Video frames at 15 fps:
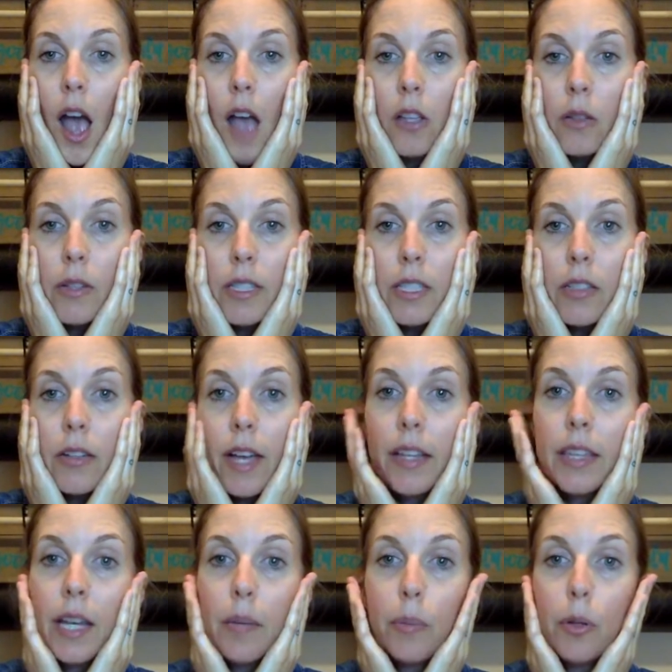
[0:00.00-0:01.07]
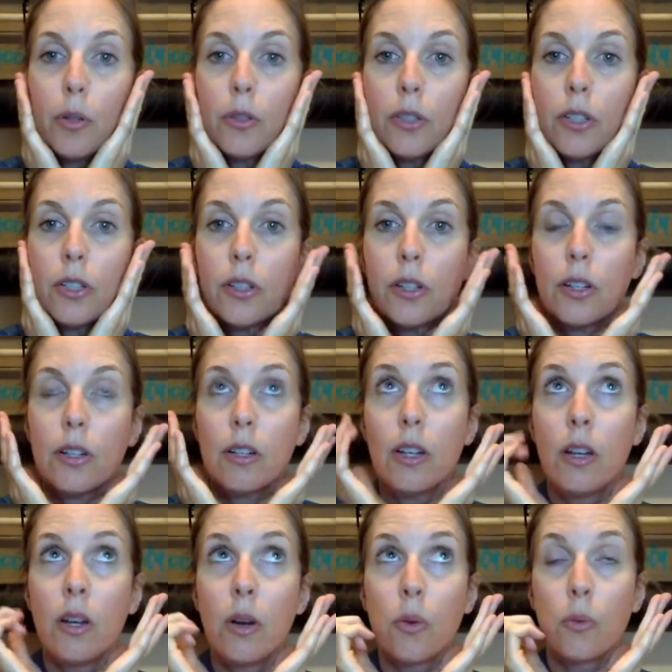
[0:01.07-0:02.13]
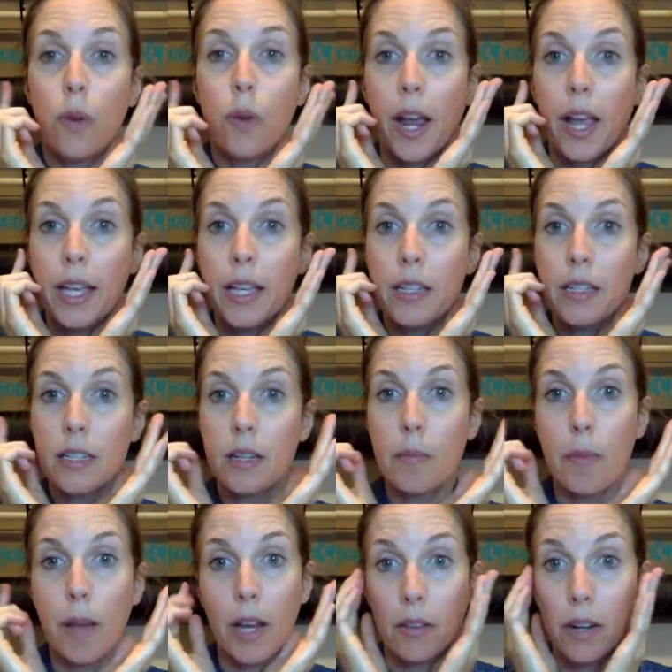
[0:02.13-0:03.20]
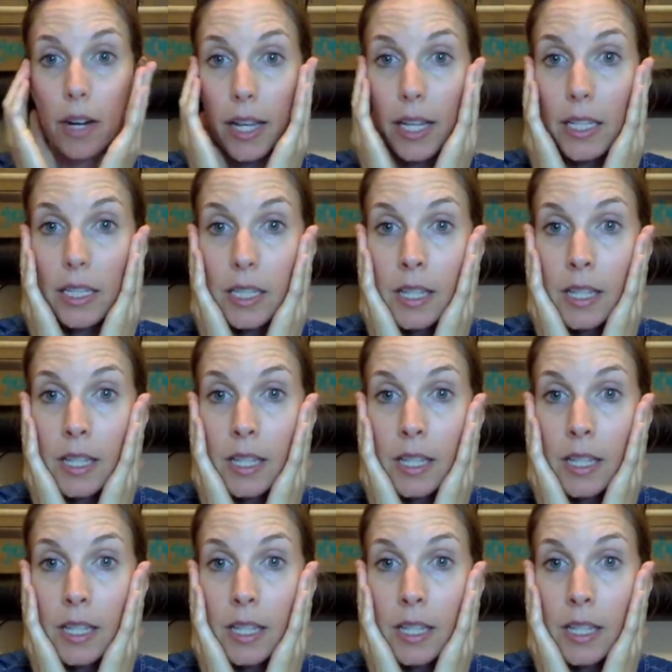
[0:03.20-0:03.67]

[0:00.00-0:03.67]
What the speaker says: So still get that pull to the right, my right.